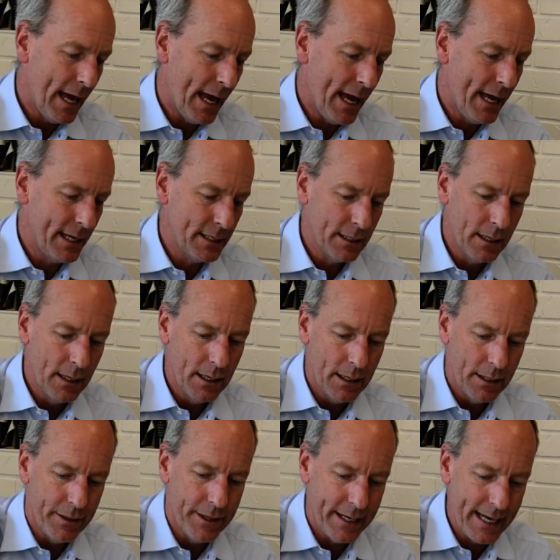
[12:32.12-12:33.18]
And
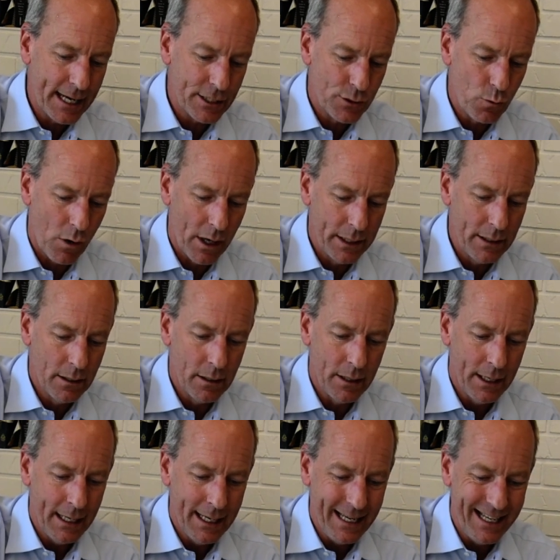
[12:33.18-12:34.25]
the next one
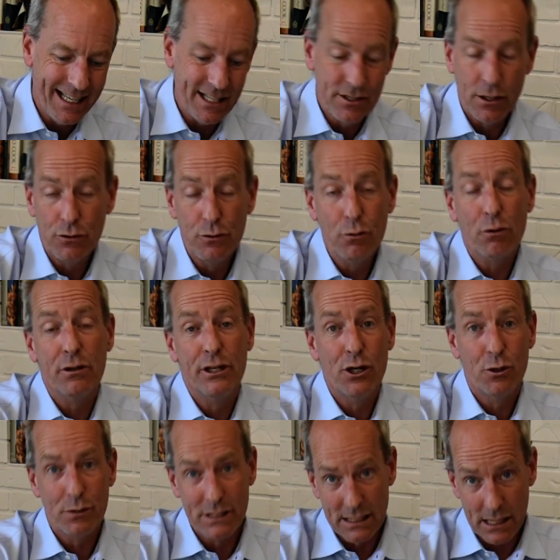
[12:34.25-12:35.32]
is
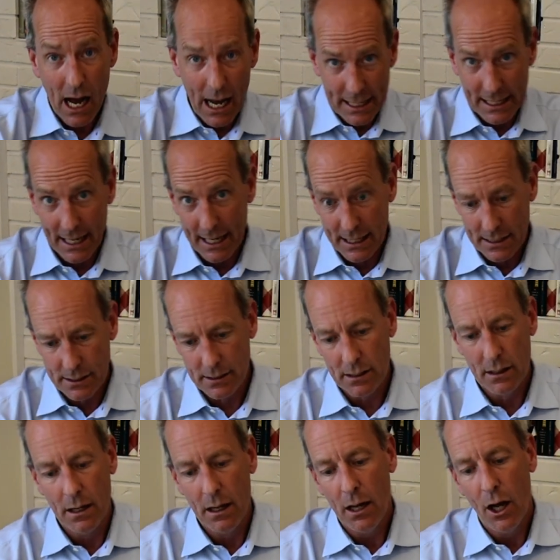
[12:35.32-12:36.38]
nucleosidase.
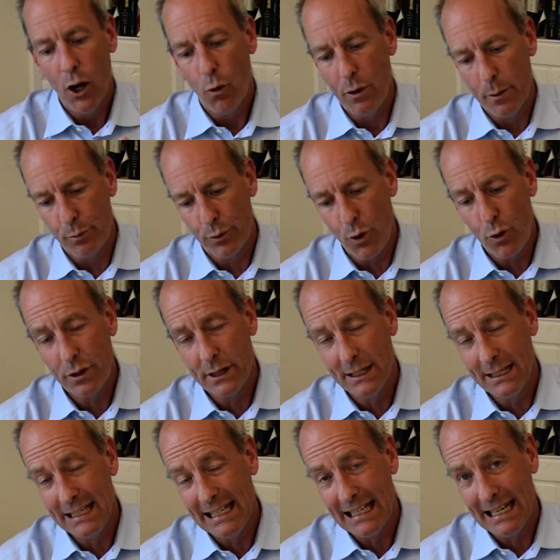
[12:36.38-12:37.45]
We broke the
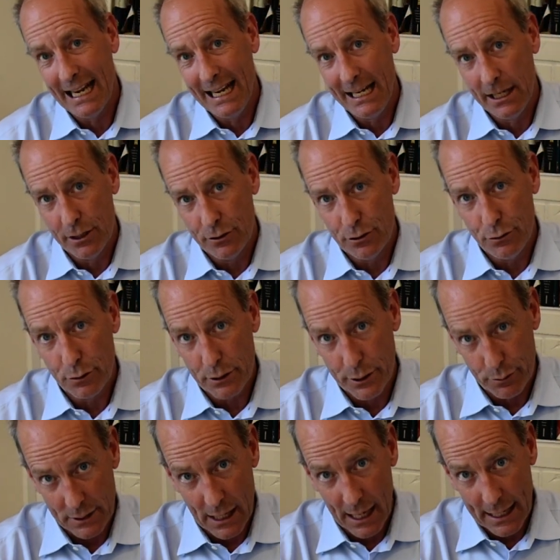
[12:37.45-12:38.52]
DNA into
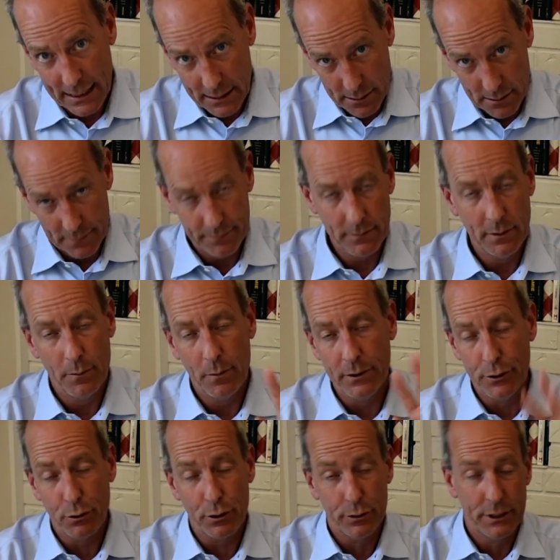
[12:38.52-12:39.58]
nucleotides.
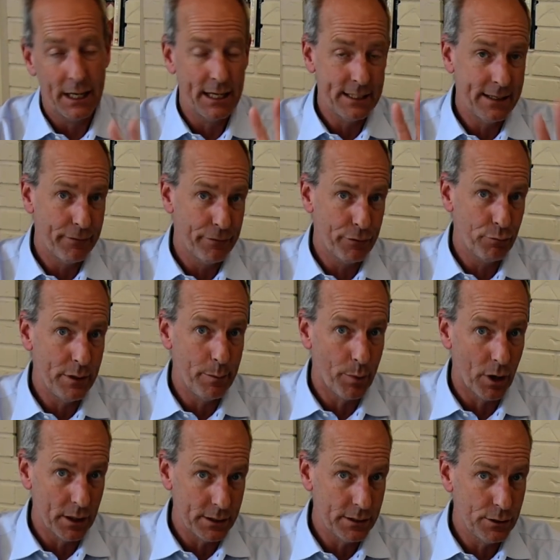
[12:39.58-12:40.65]
Nucleotides have 3
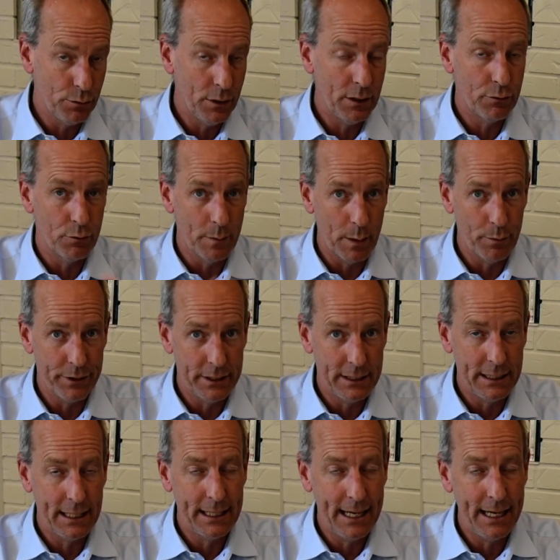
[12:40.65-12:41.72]
parts to it. Remember the
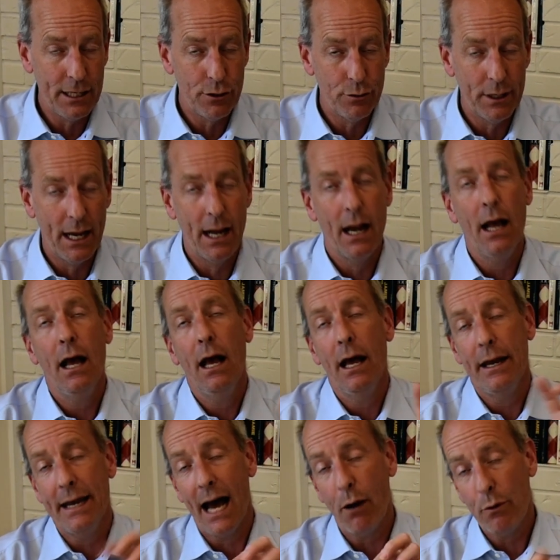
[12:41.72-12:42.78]
DNA unit.
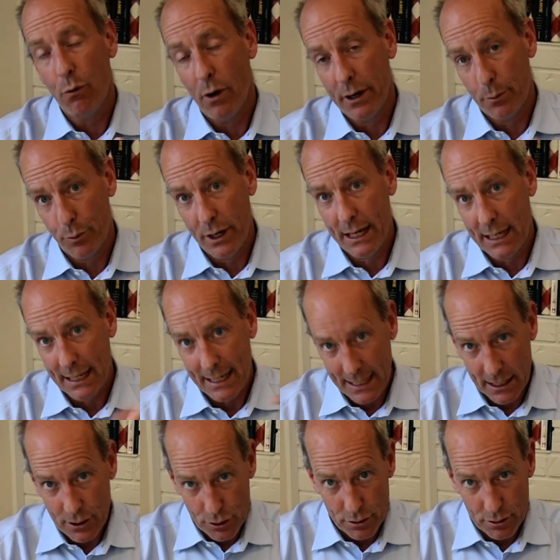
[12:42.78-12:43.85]
Now we want to break it
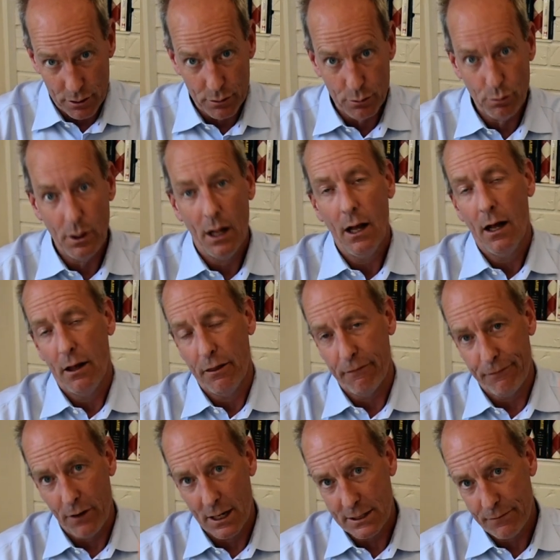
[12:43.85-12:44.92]
into the
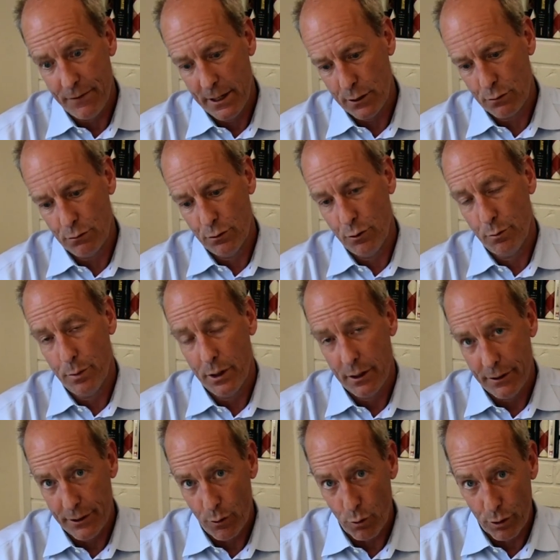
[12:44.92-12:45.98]
phosphate group,
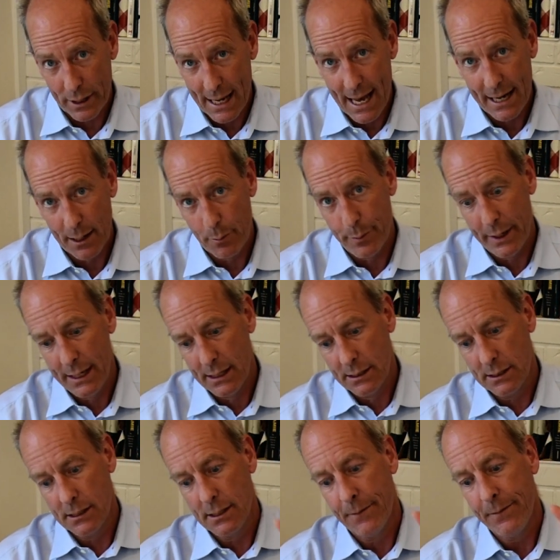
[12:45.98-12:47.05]
the organic
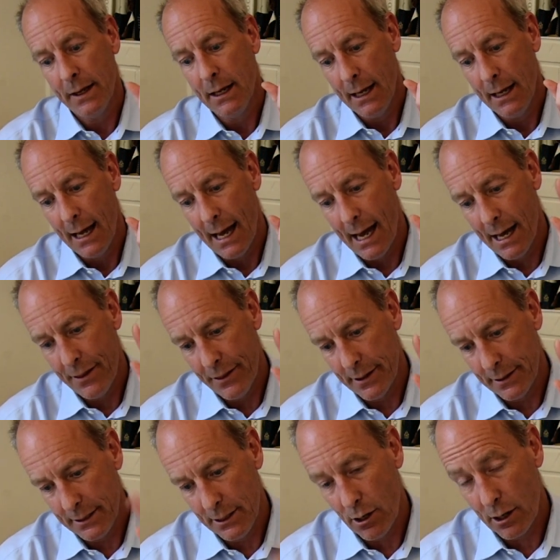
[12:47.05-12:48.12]
base, and the
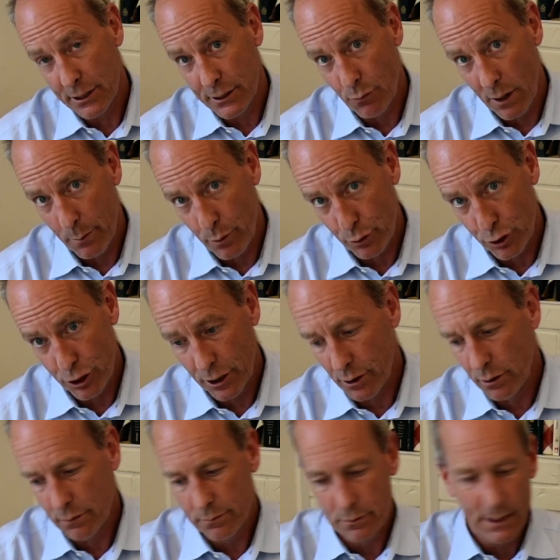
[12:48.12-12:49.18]
deoxyribose
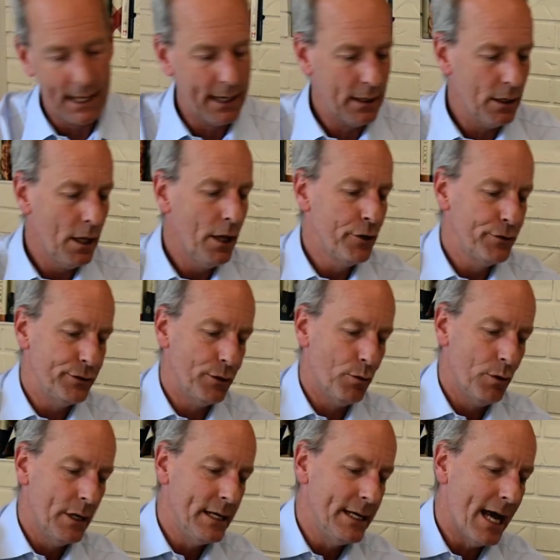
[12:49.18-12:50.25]
sugar, okay?
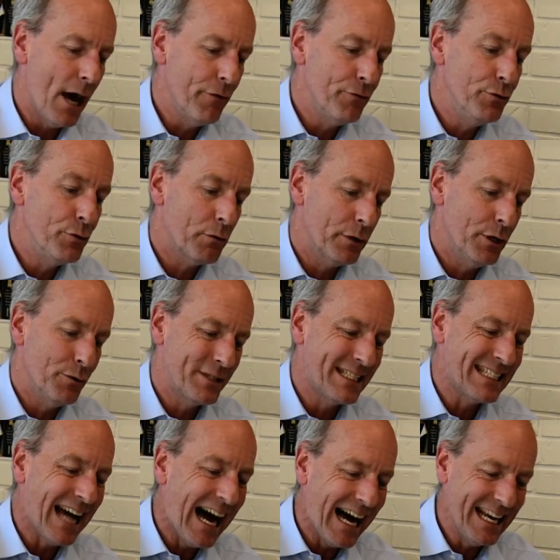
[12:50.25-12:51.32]
So now the
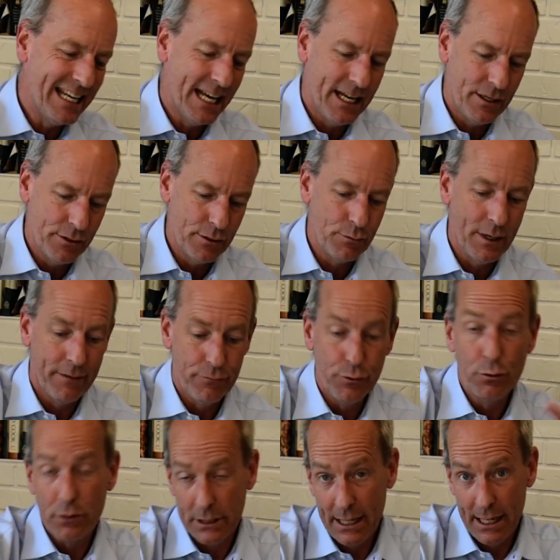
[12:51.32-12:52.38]
nucleosidase, we have
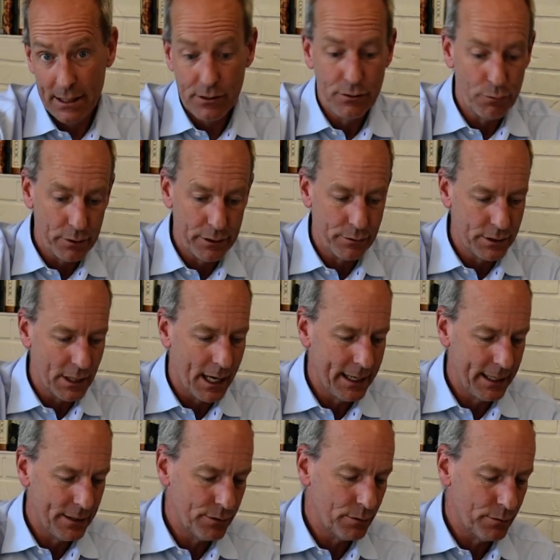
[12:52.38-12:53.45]
nuclease,
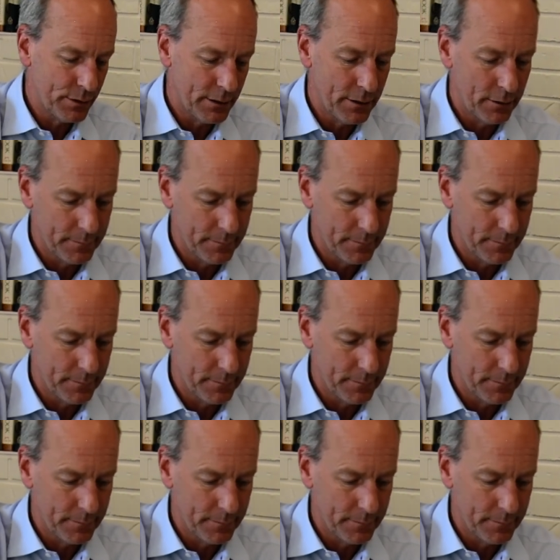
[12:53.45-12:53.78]
nucleosidase goes in